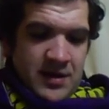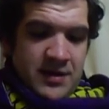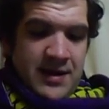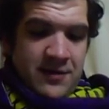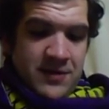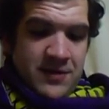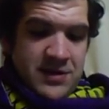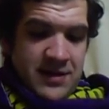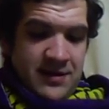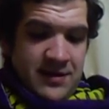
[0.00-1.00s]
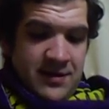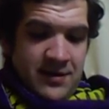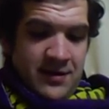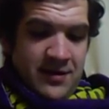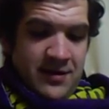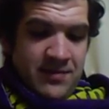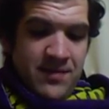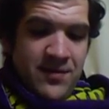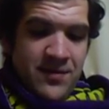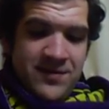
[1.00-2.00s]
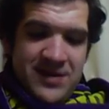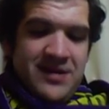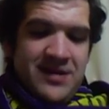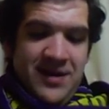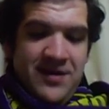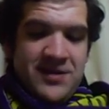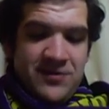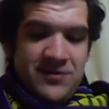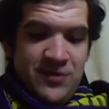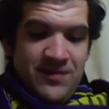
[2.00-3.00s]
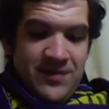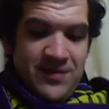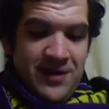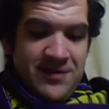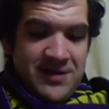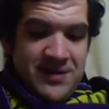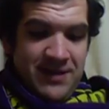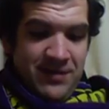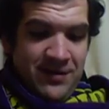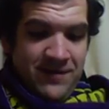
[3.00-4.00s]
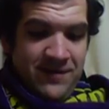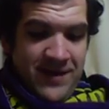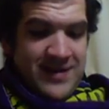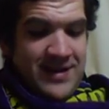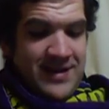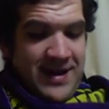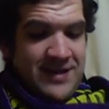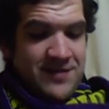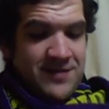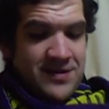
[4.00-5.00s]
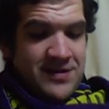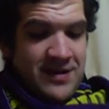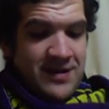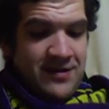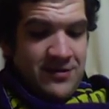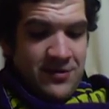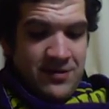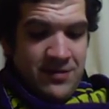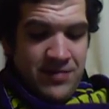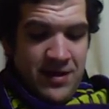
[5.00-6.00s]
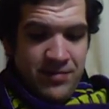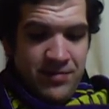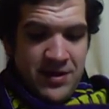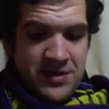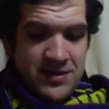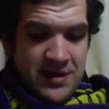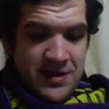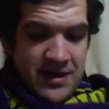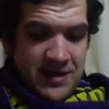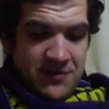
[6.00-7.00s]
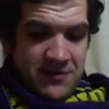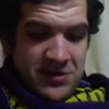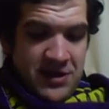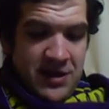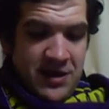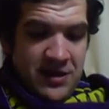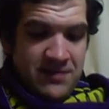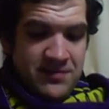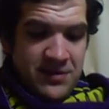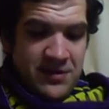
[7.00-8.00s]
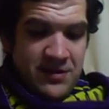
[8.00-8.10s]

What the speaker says: Now the witch said nothing at all, but moved gently across the room, always keeping her face and eyes very steadily toward the prince. When she had come to the